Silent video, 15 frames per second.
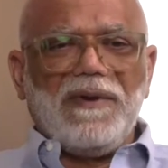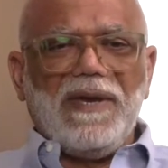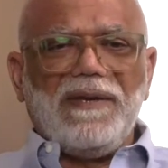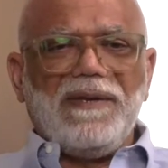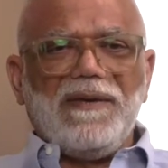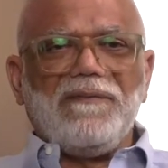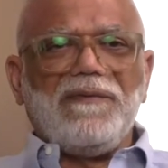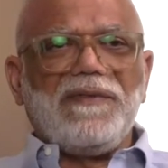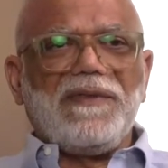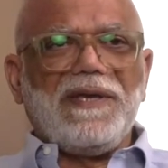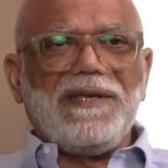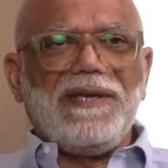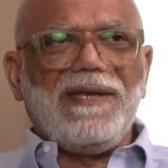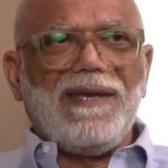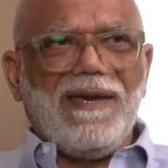at everything
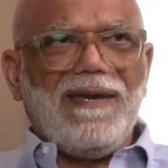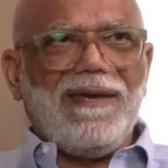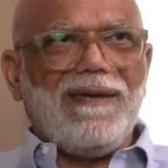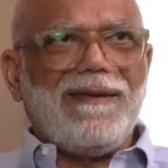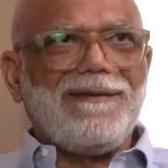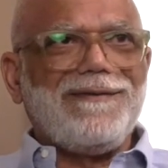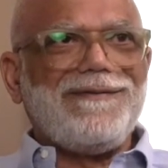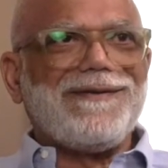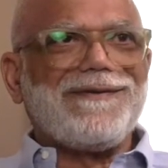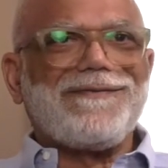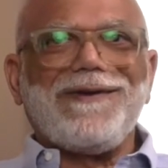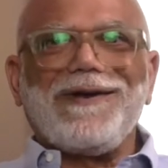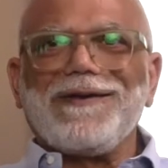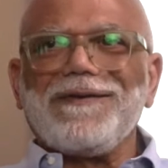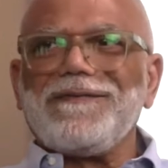they had, just so
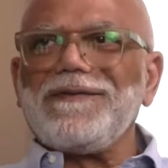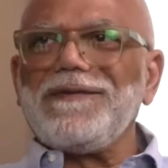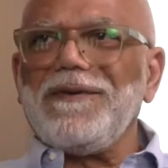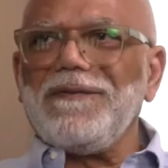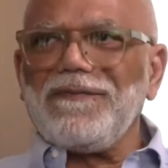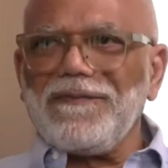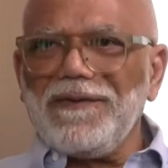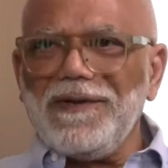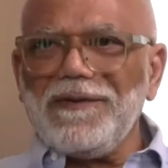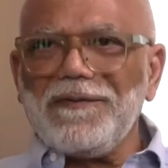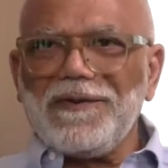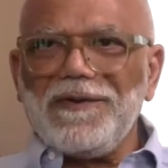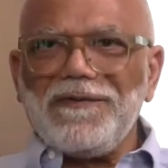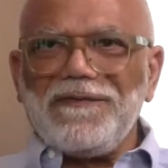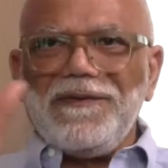I could sit up front,
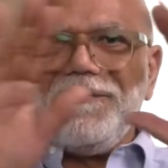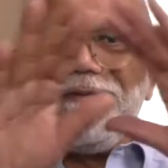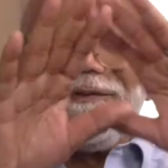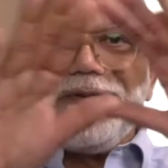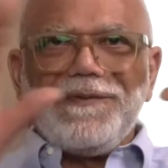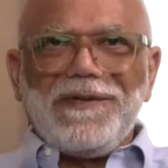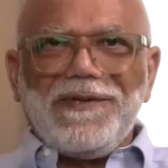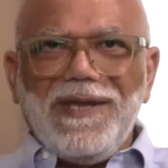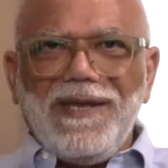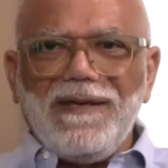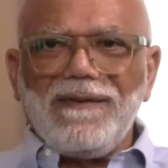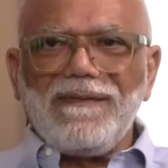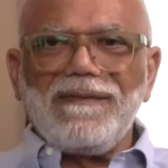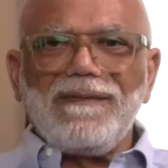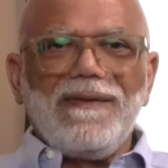because she was on the
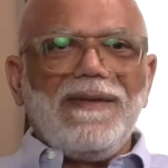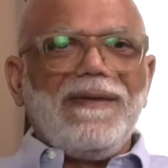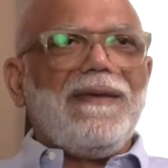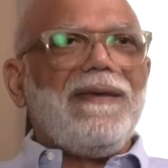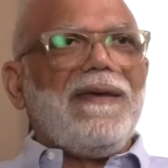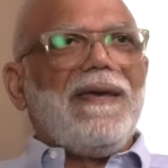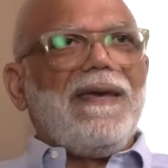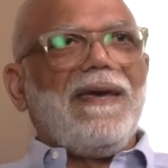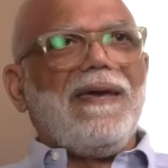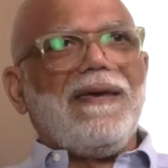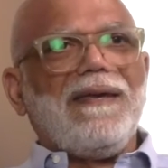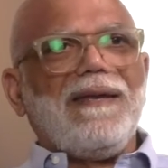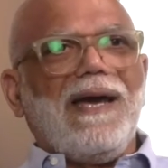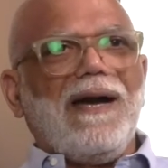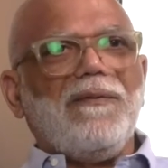dais.
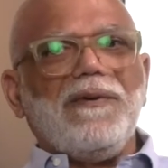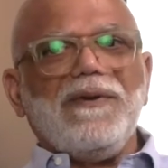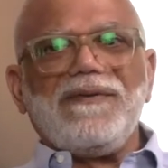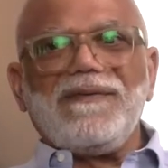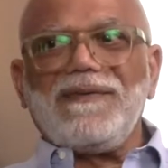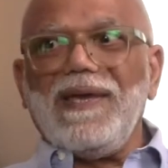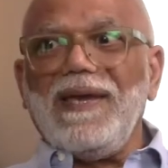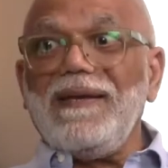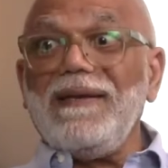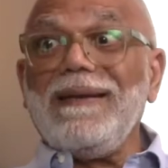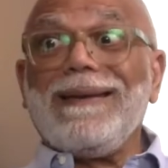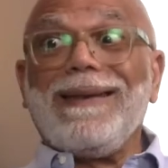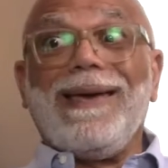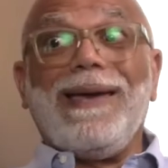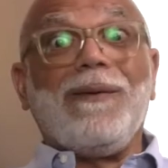And I would stand in
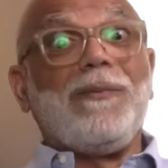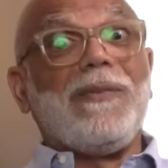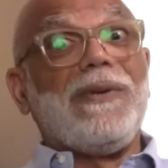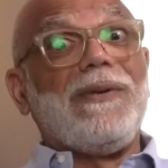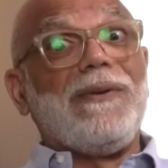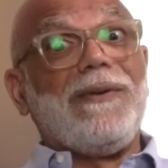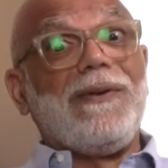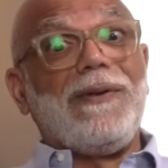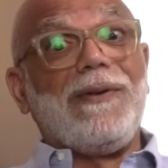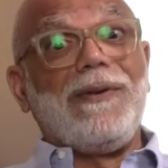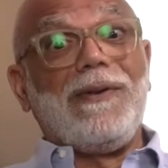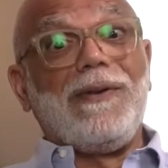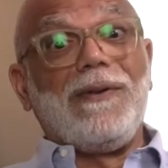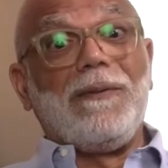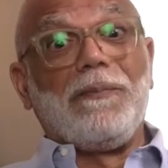line when
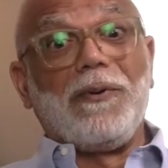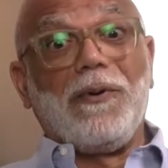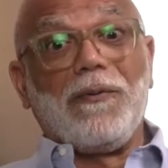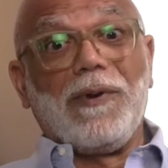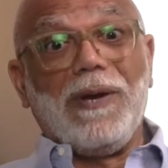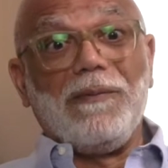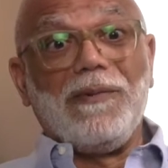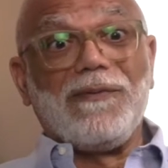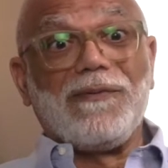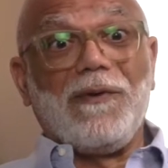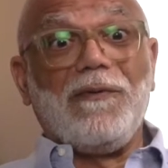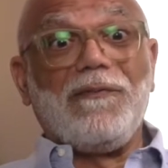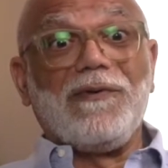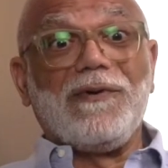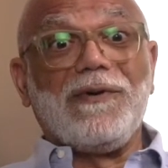the program was
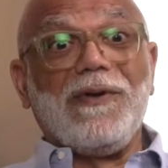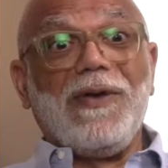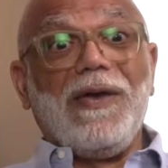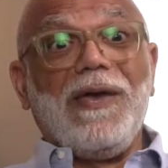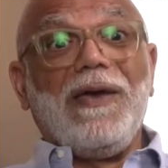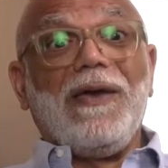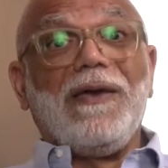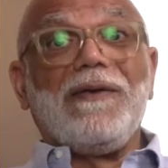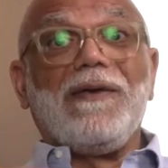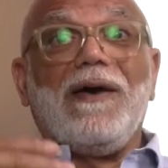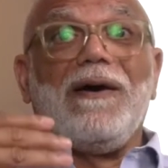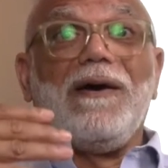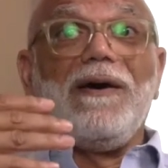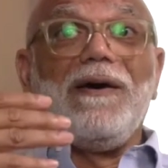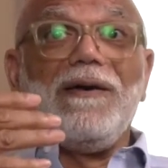over
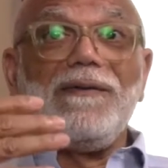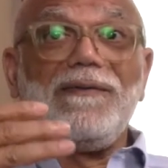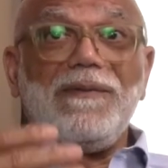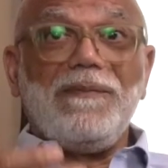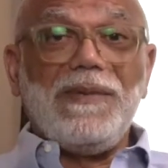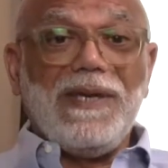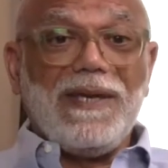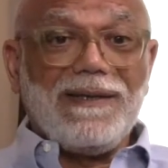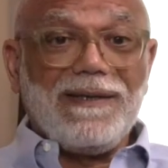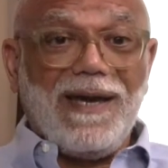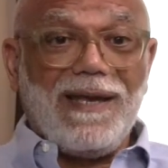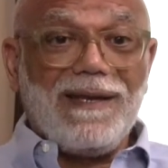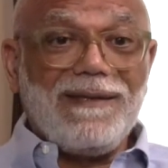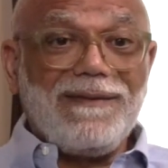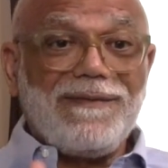to be
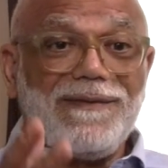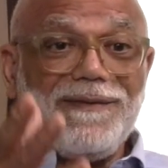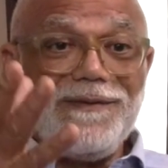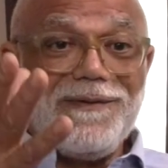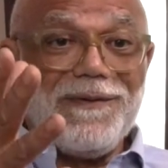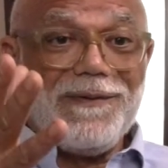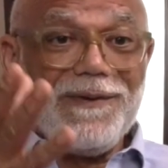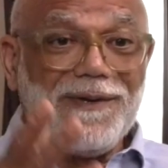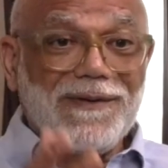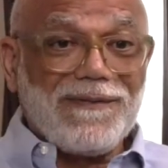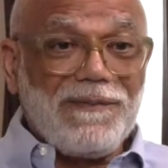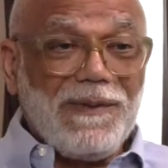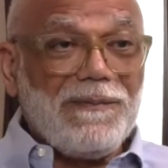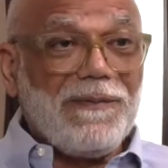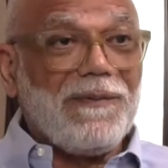acknowledged, you know, as
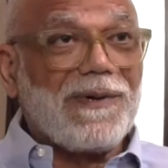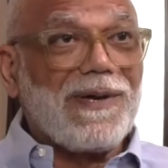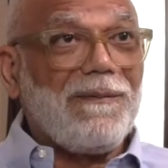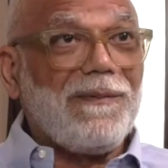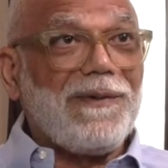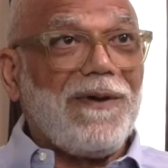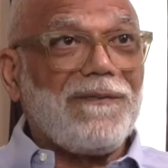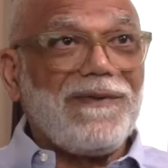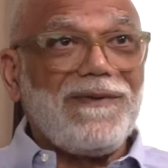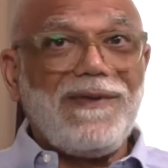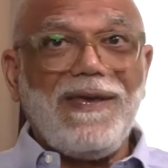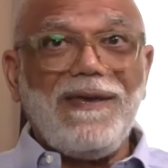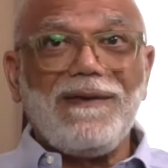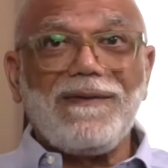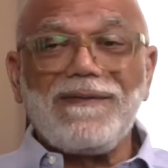people were coming off the
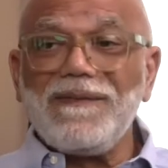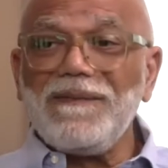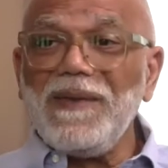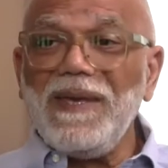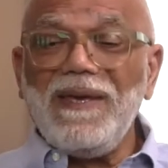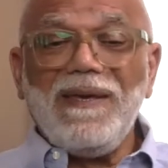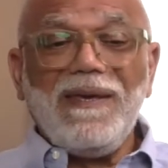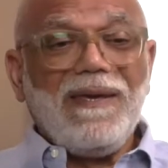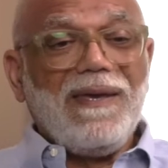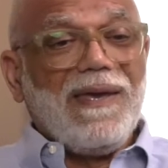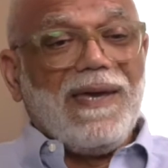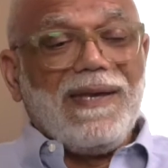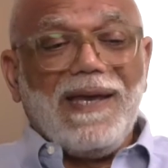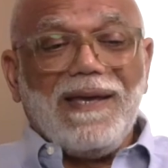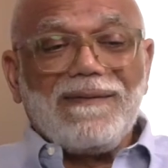dais.
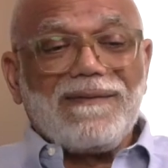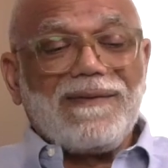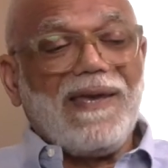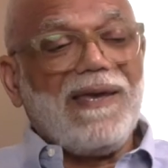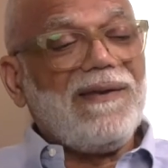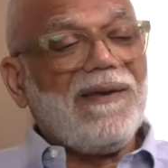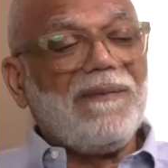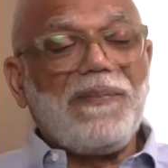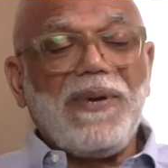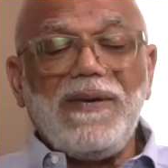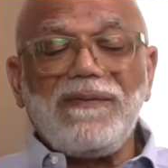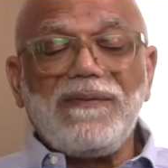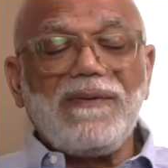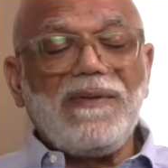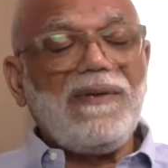And I'd stand there
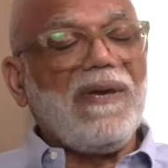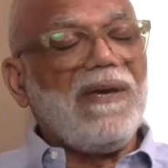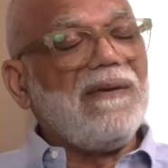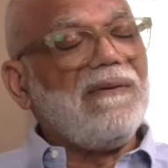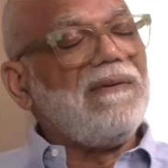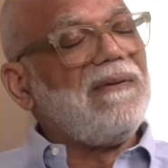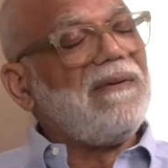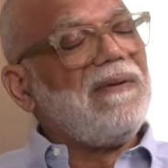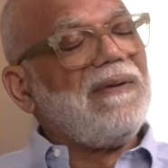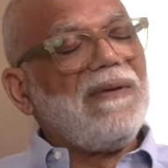patiently, and